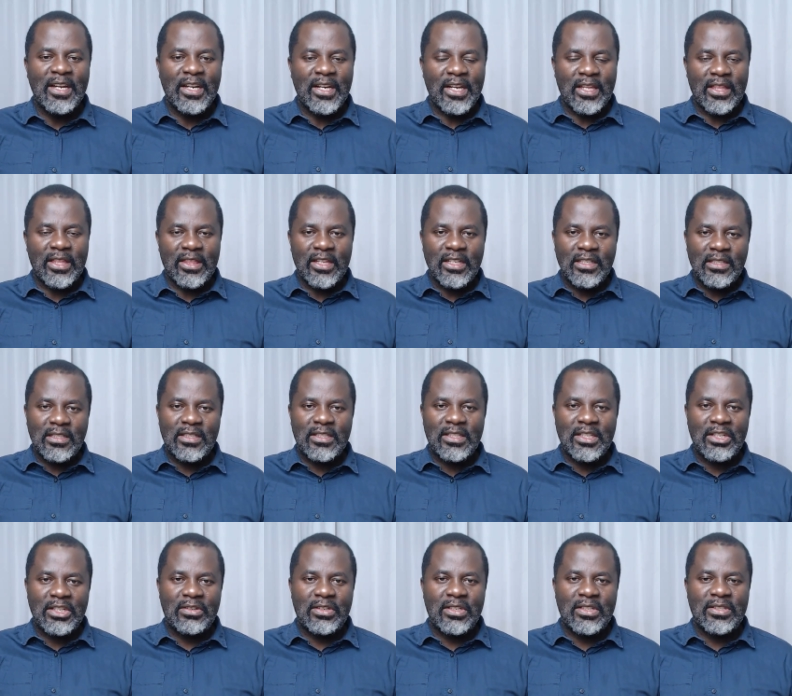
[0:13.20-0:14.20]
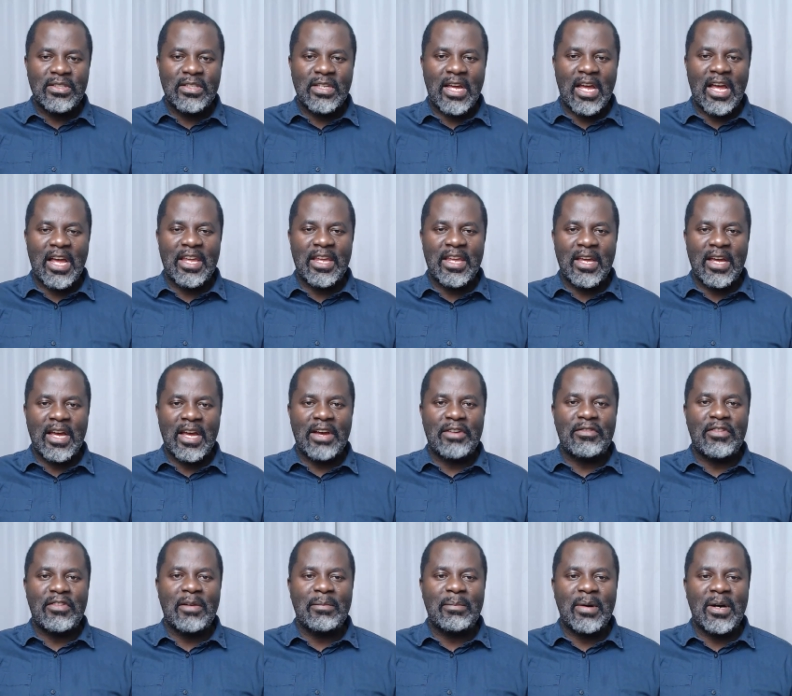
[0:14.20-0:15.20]
In this series I
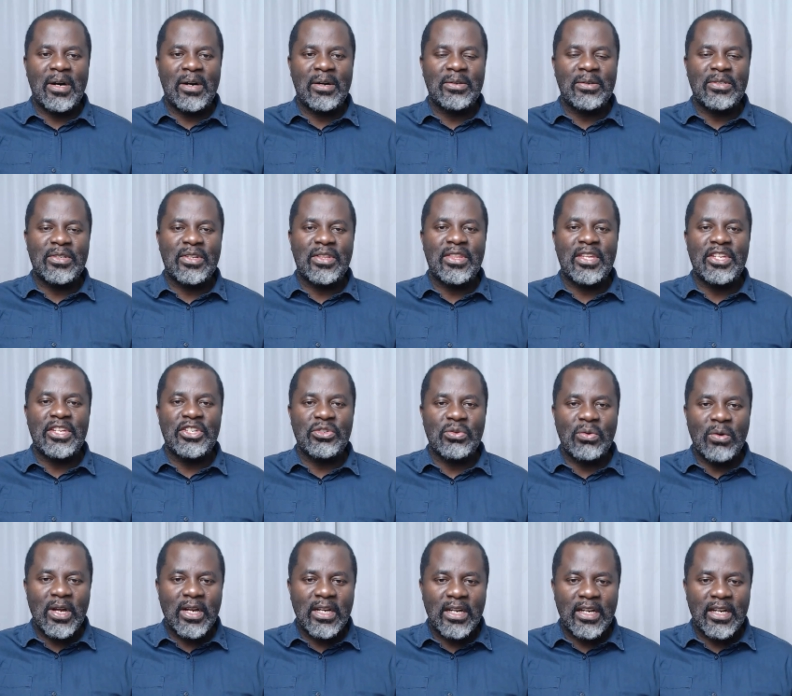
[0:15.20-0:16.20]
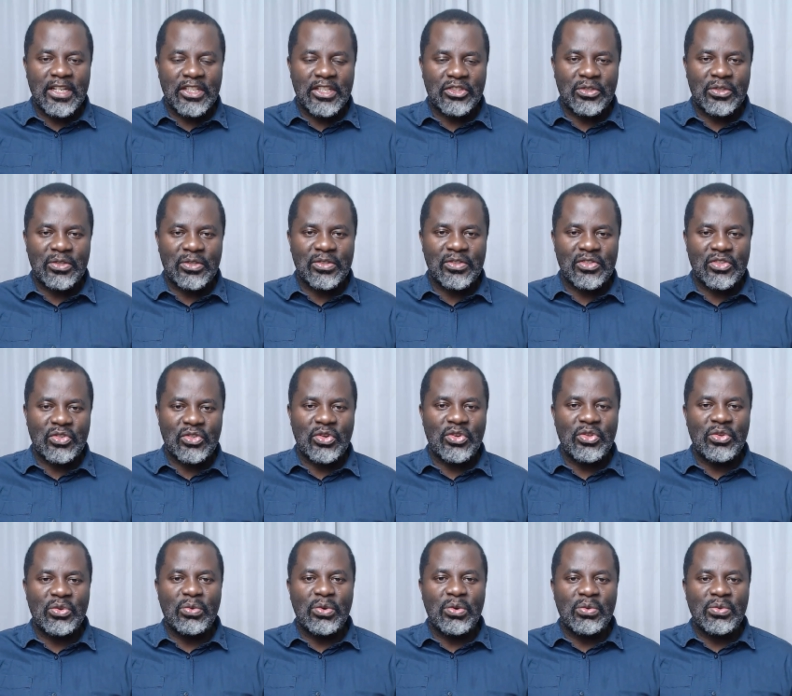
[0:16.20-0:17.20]
have about 31 lessons, so
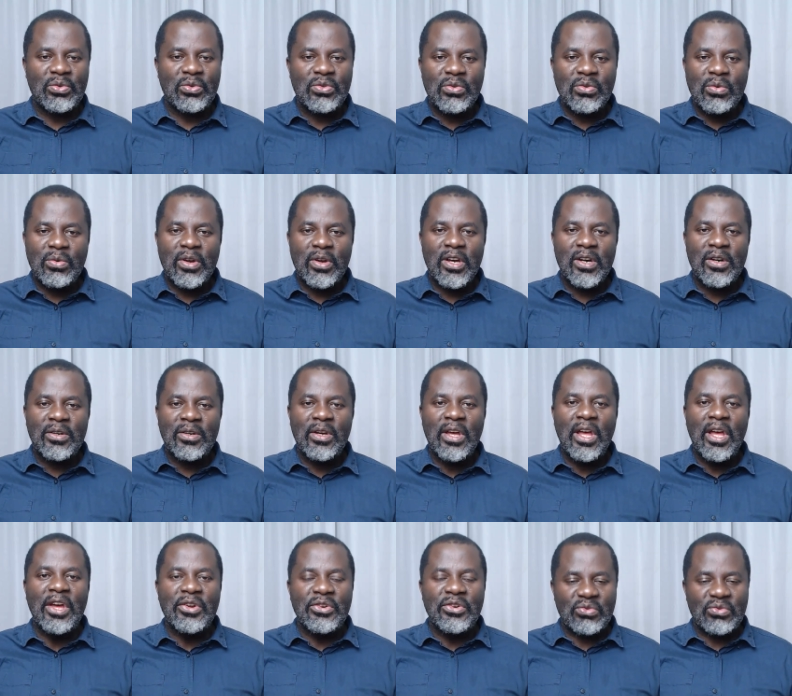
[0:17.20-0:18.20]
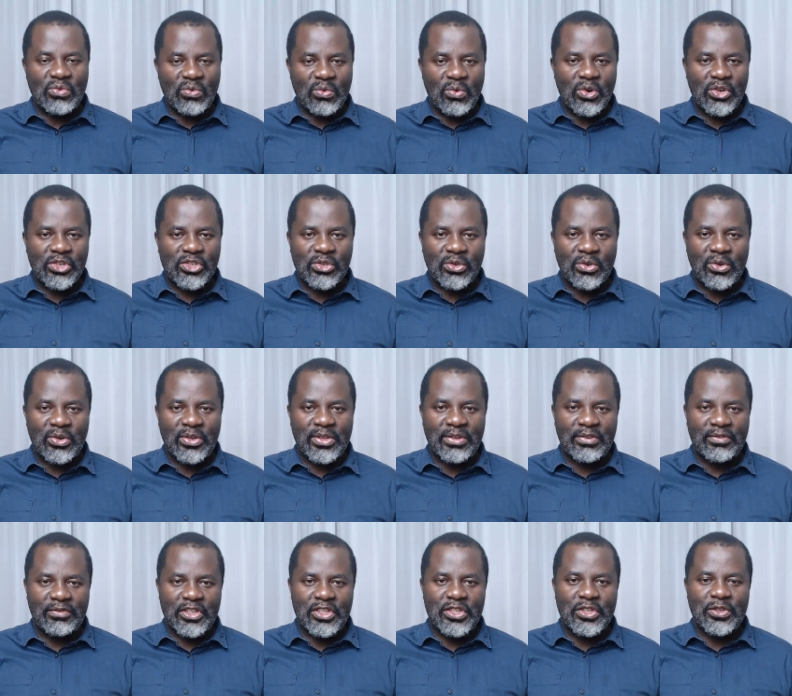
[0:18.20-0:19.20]
you will do well to watch all
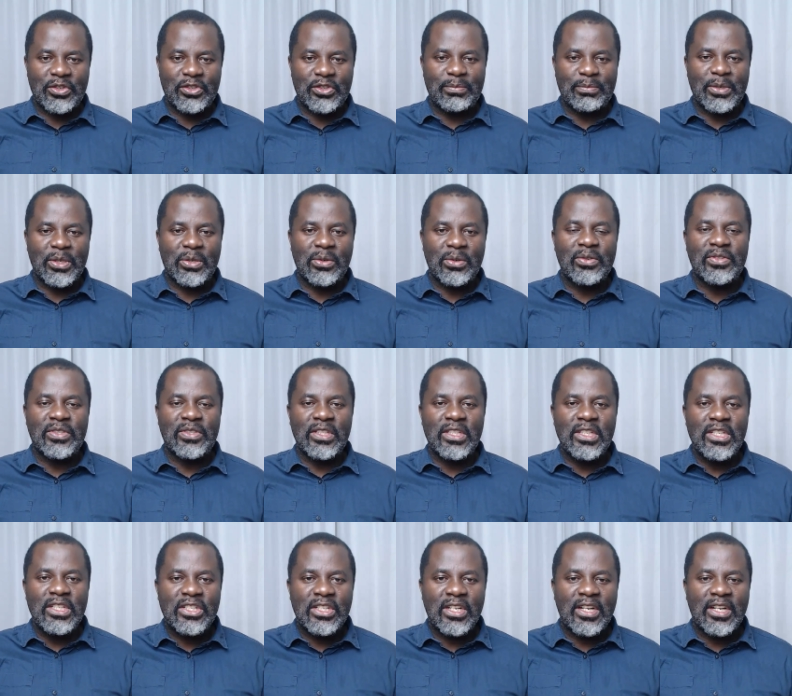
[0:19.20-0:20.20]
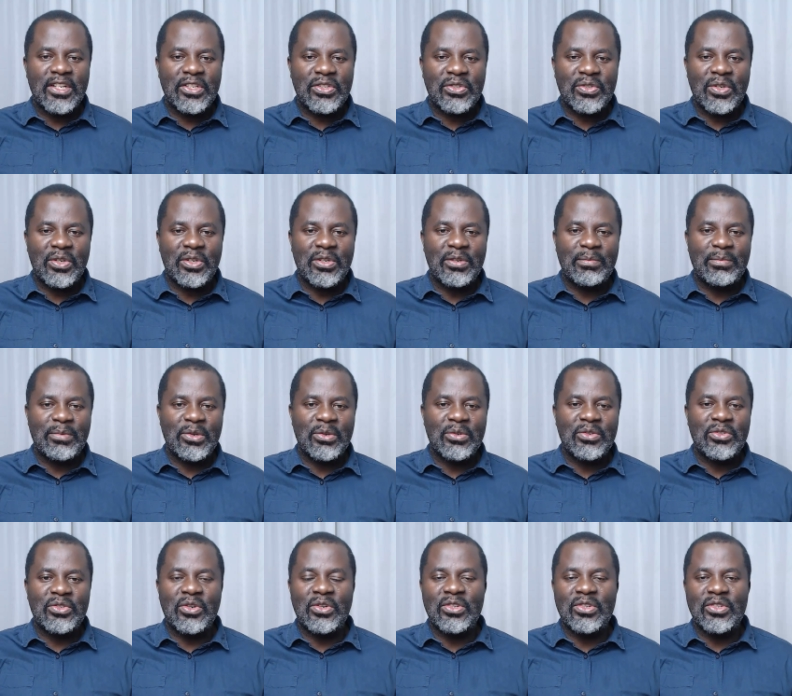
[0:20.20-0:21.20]
the videos because each lesson
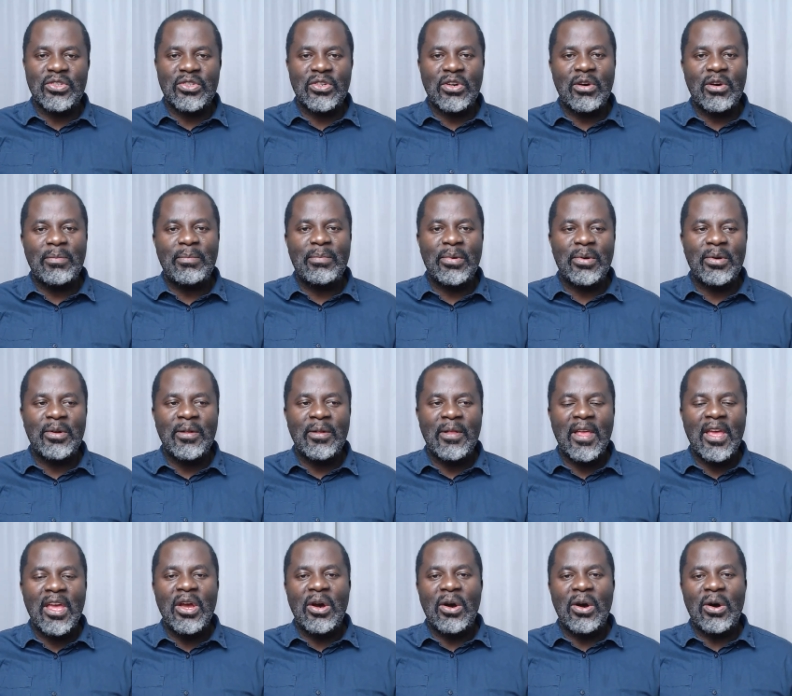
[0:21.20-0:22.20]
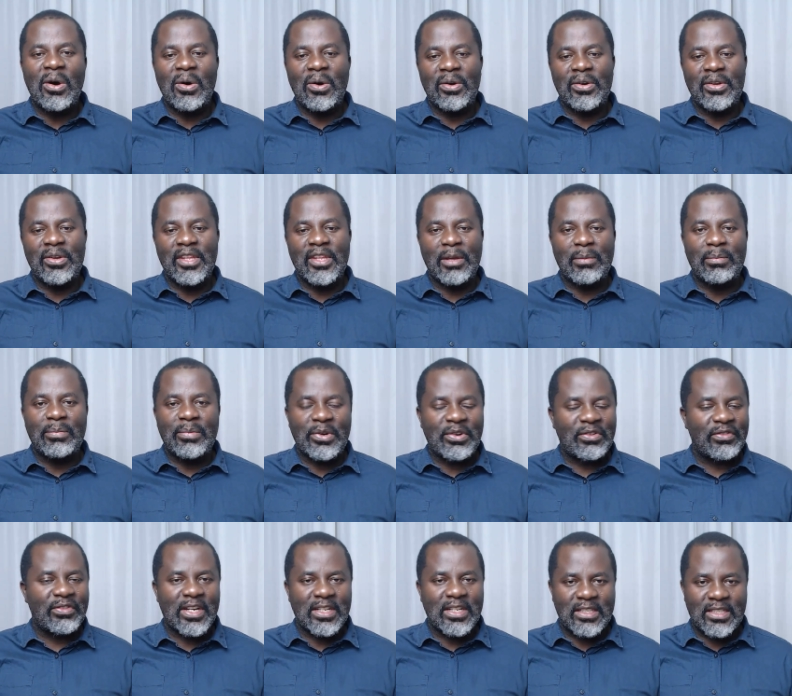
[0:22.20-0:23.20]
builds on top on the
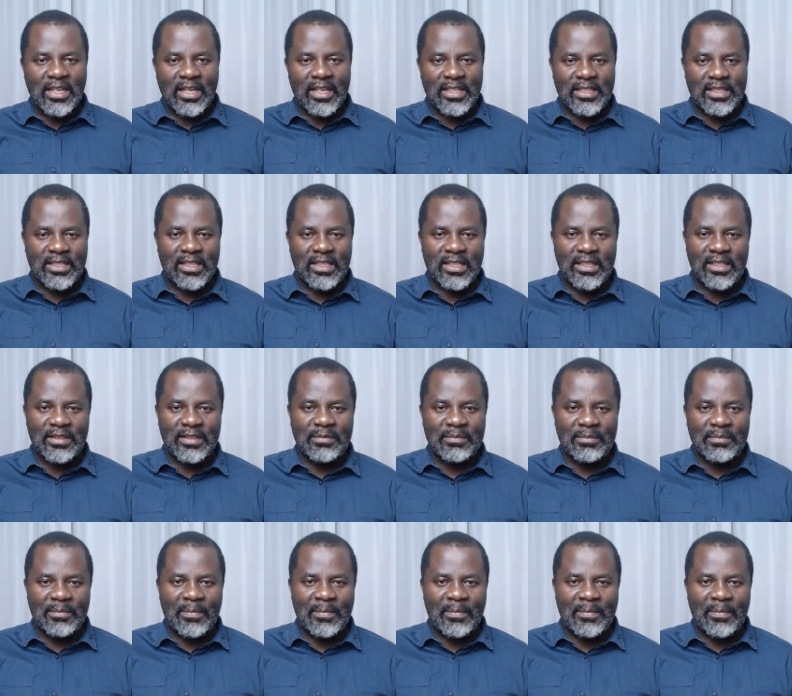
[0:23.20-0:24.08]
previous lesson.